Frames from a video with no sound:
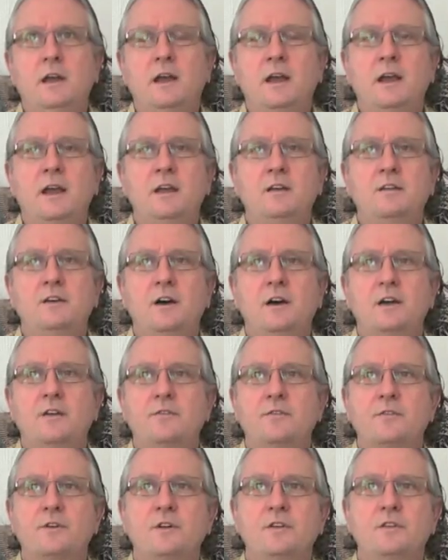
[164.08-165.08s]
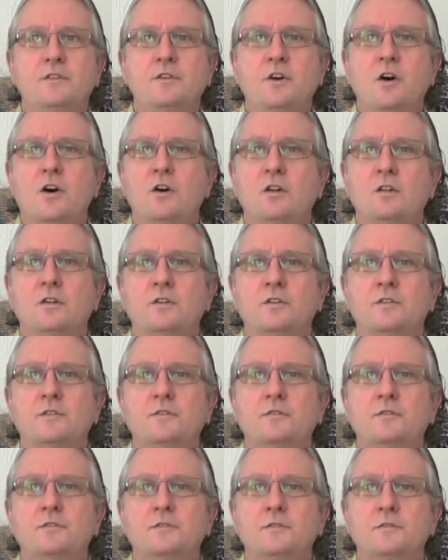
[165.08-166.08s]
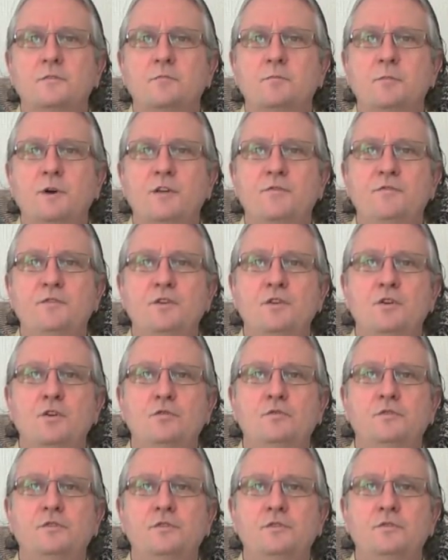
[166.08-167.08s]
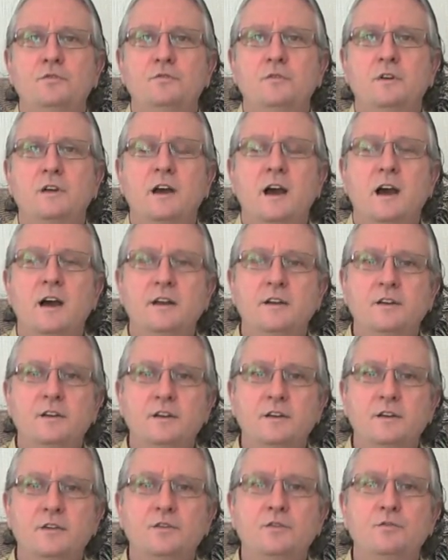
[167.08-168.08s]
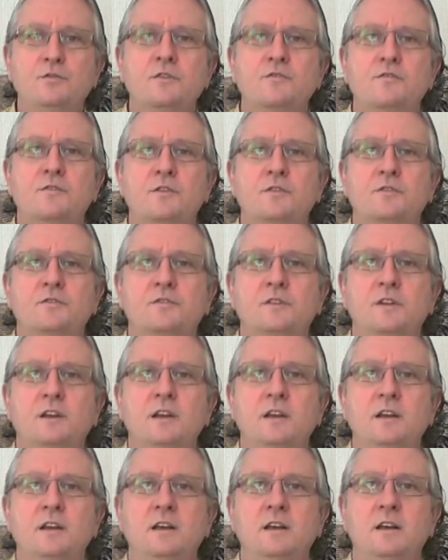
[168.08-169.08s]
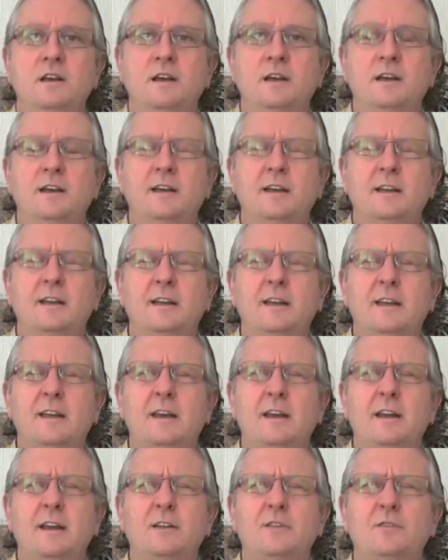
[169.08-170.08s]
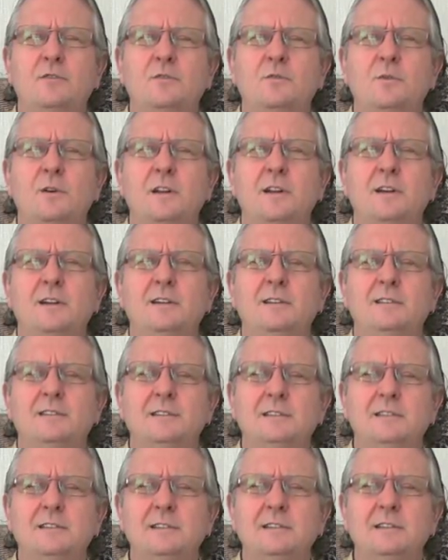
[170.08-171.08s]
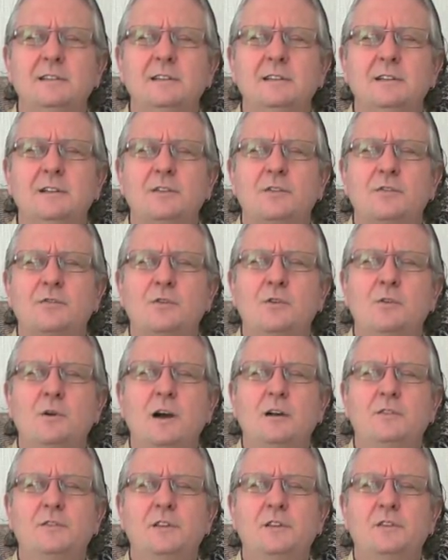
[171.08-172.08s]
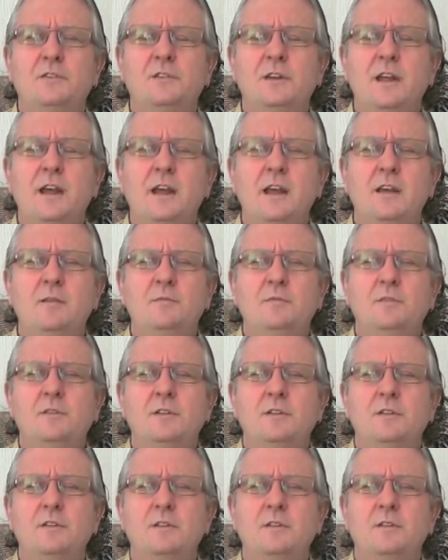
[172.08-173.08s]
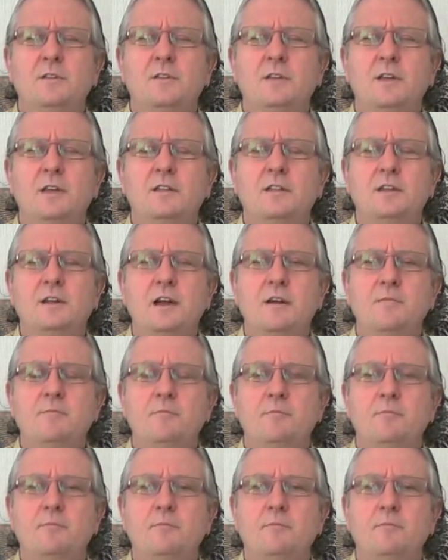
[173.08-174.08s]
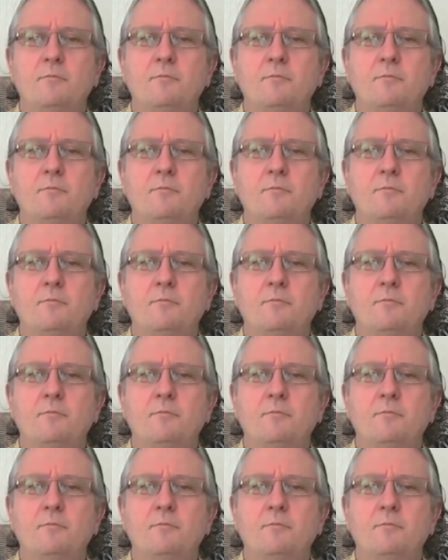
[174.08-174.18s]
eight hundred dollars. But if you go to Gaia University, and again, I don't want to throw out these names and think that I'm